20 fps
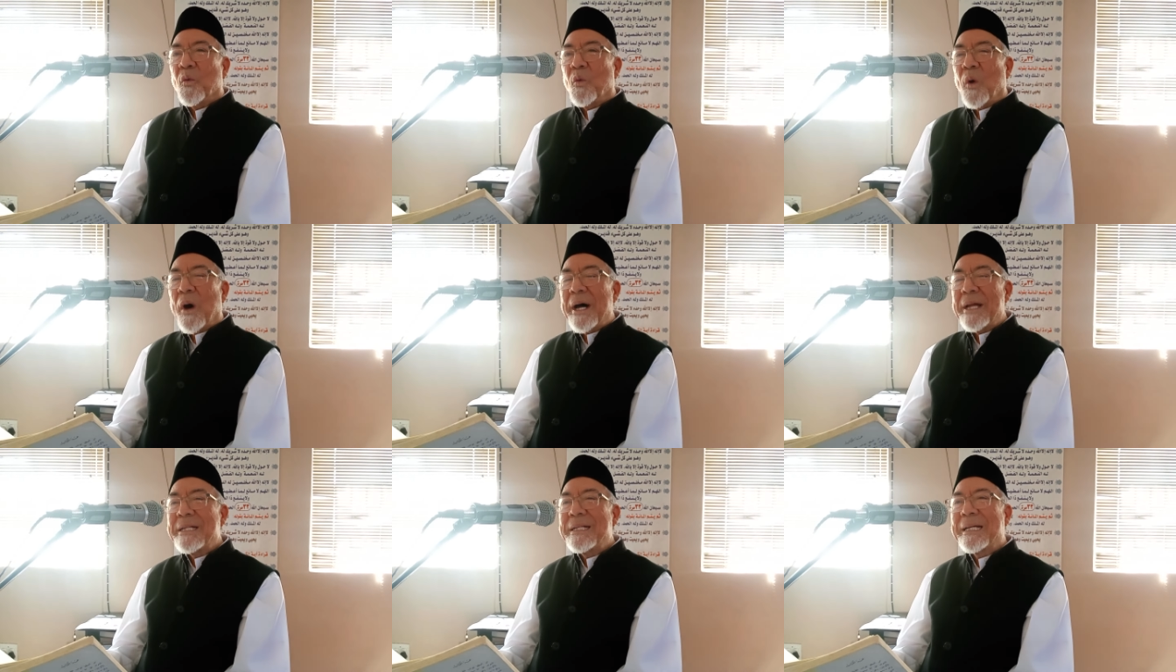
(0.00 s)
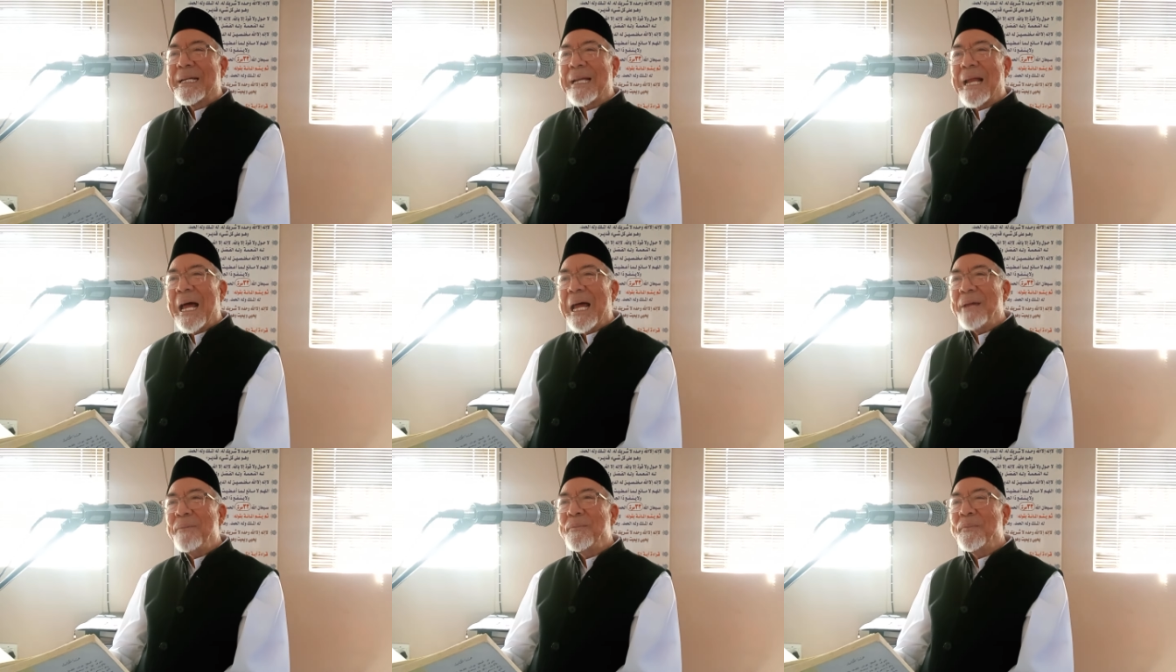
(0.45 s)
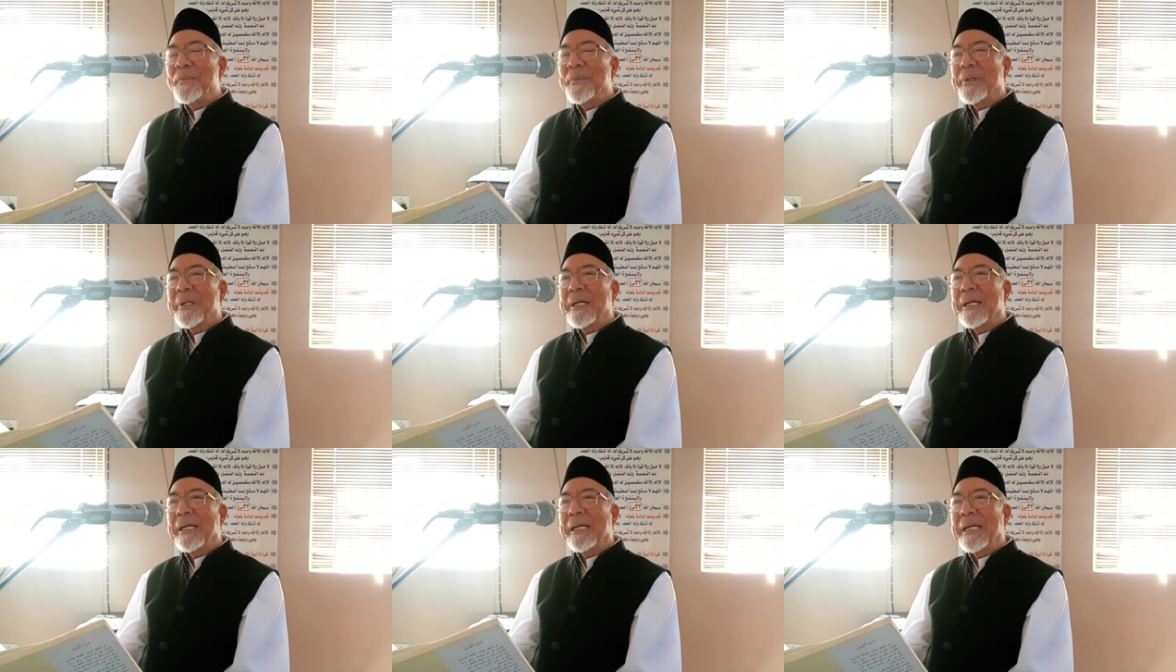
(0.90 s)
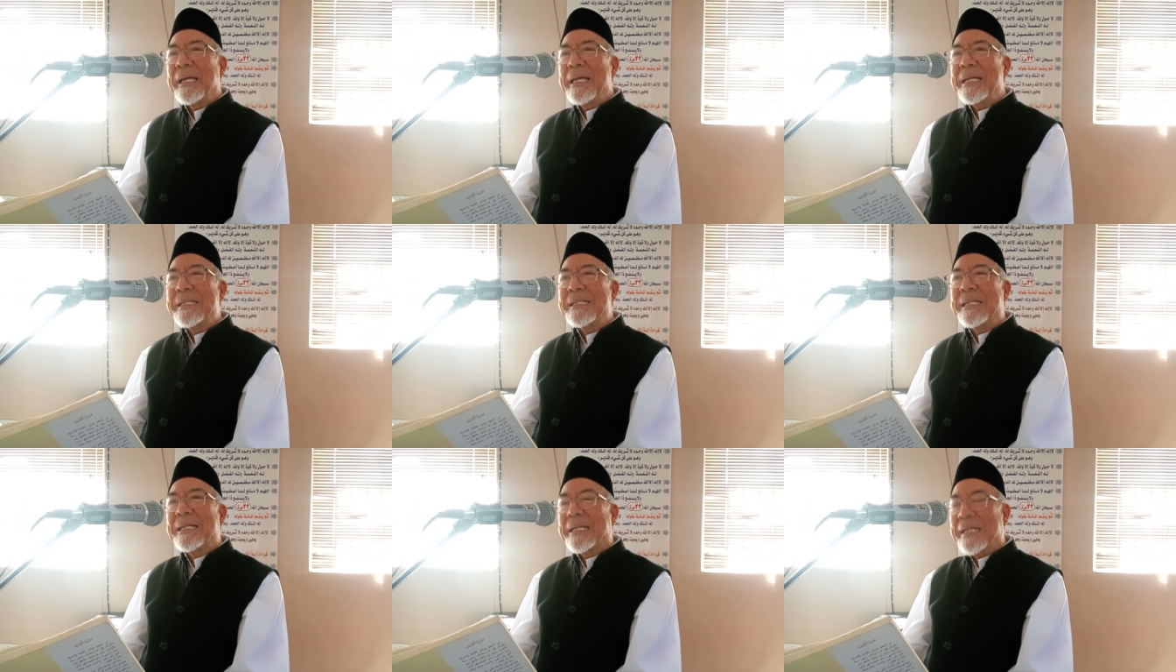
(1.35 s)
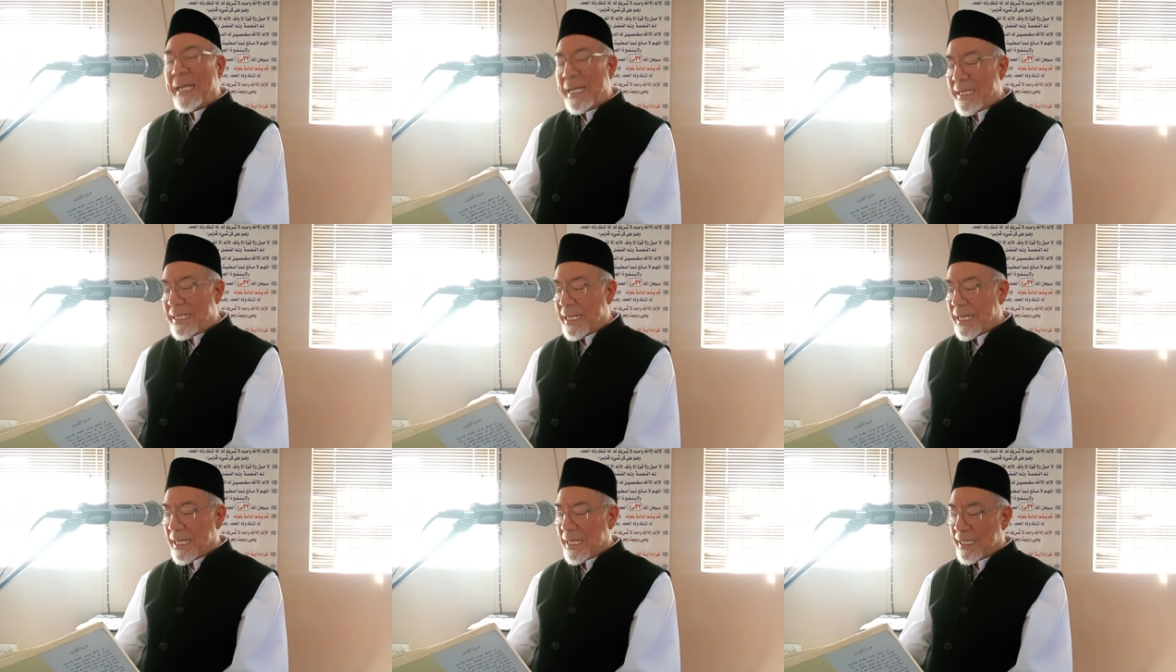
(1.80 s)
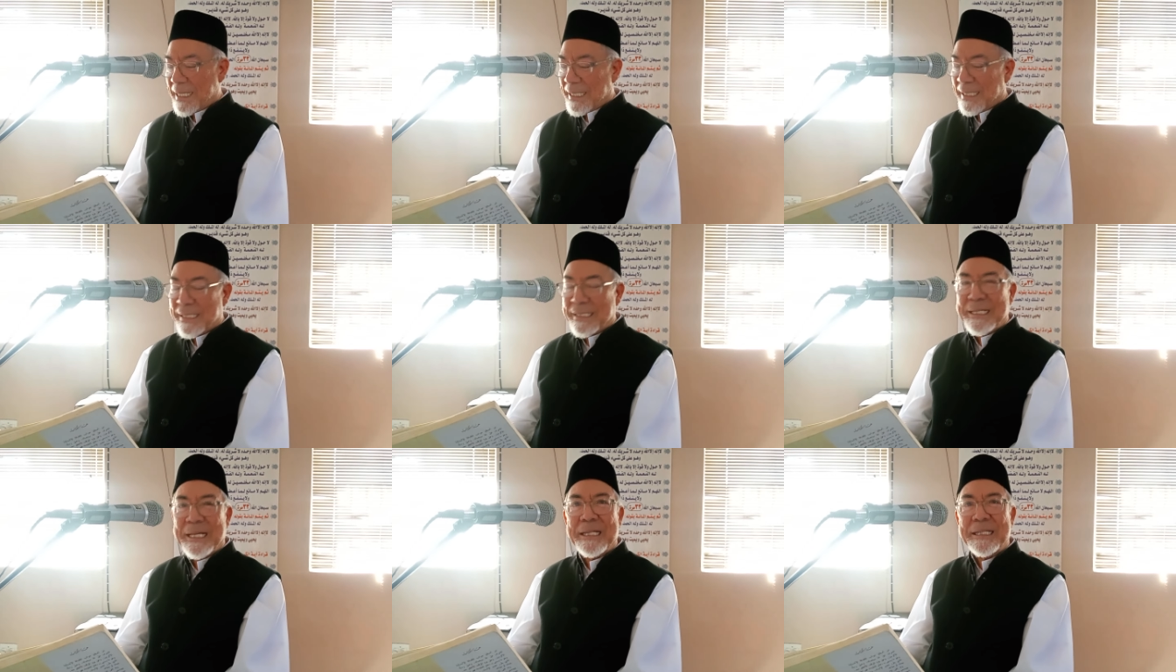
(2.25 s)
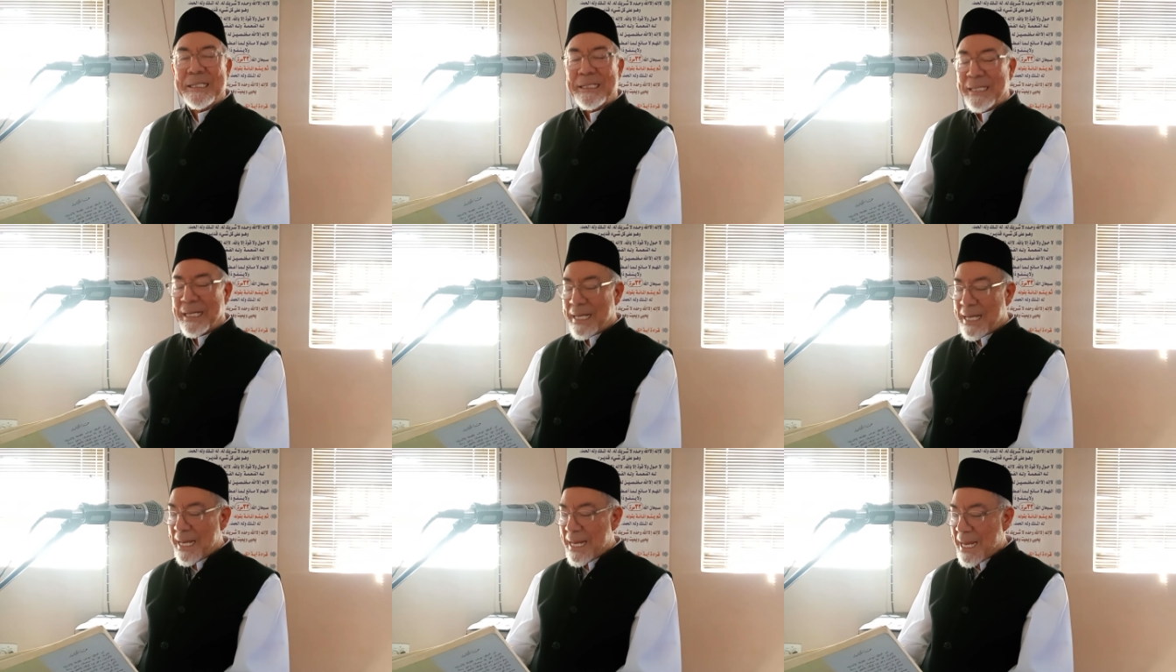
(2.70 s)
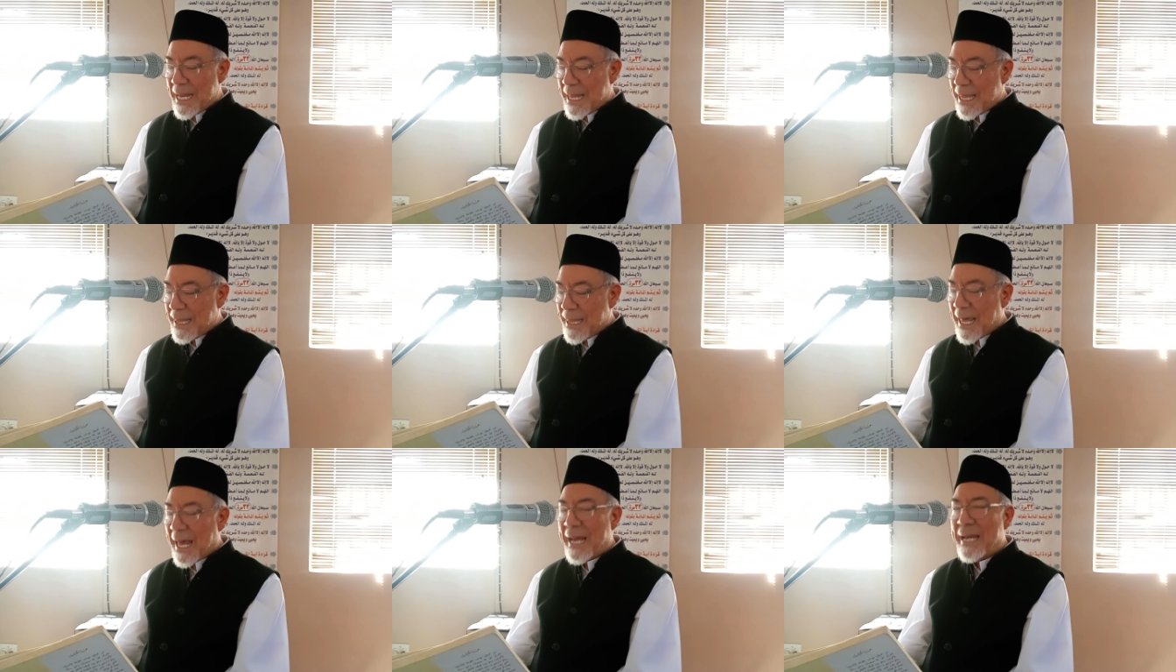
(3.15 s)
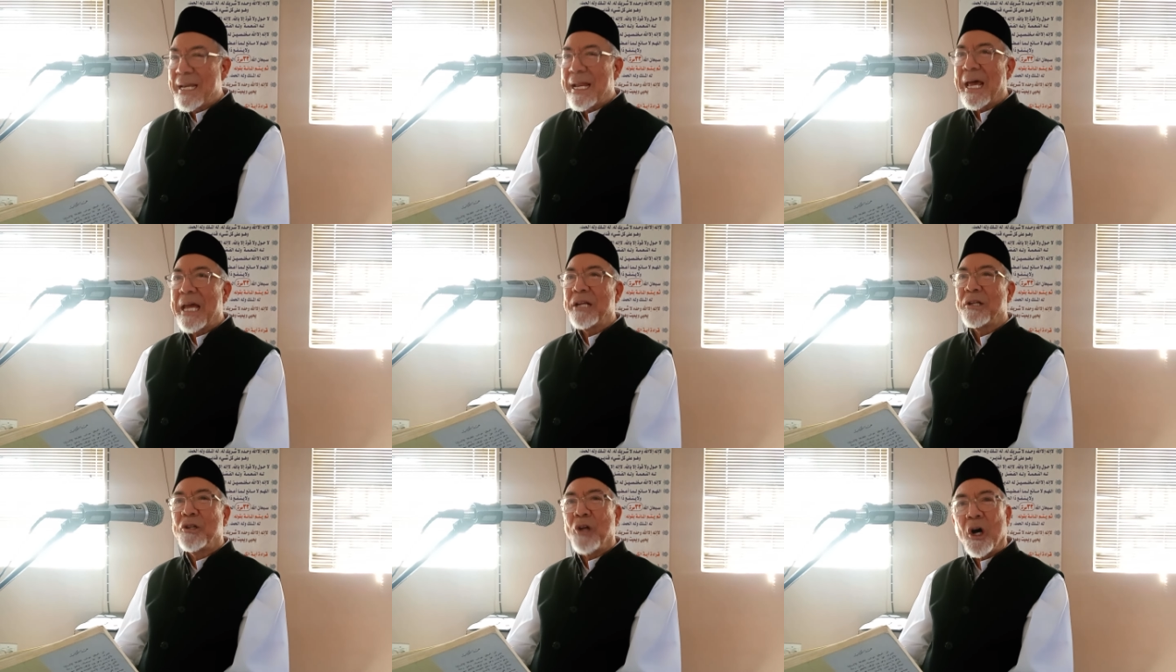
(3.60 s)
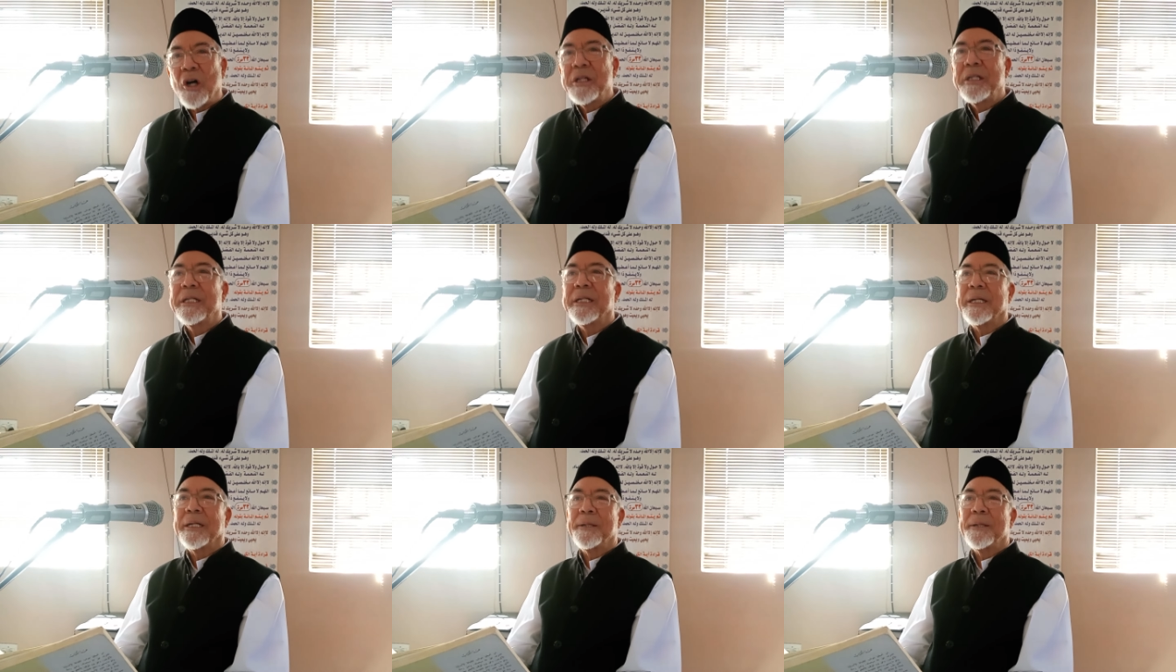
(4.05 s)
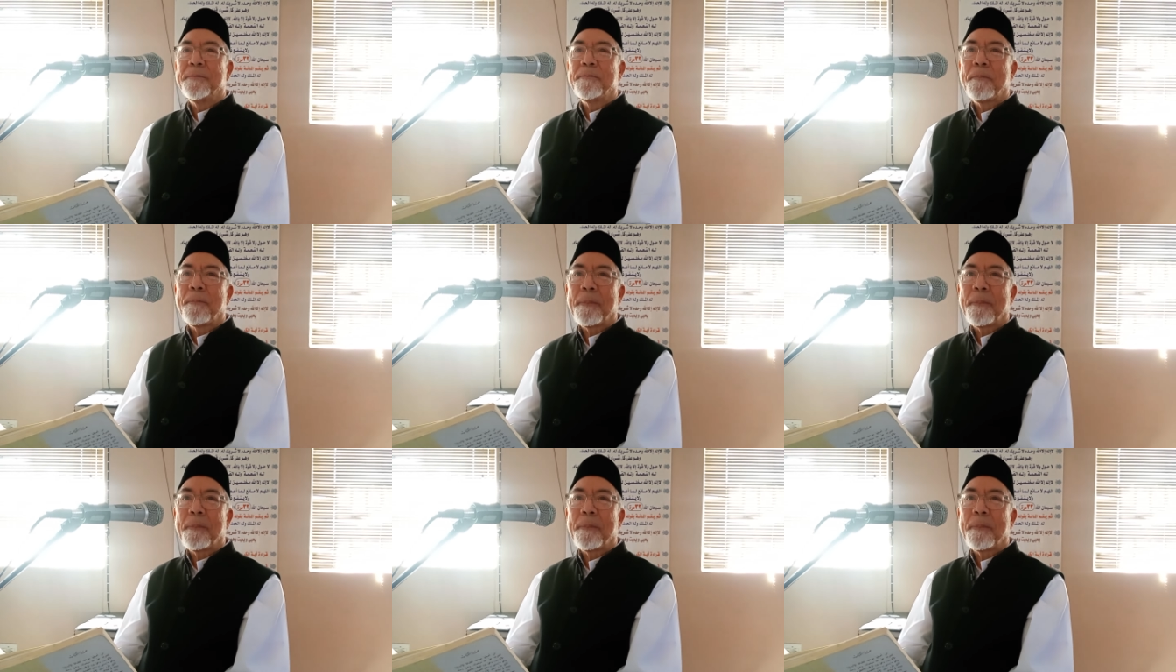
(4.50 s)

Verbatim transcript: What crime is greater, he says, than a doctor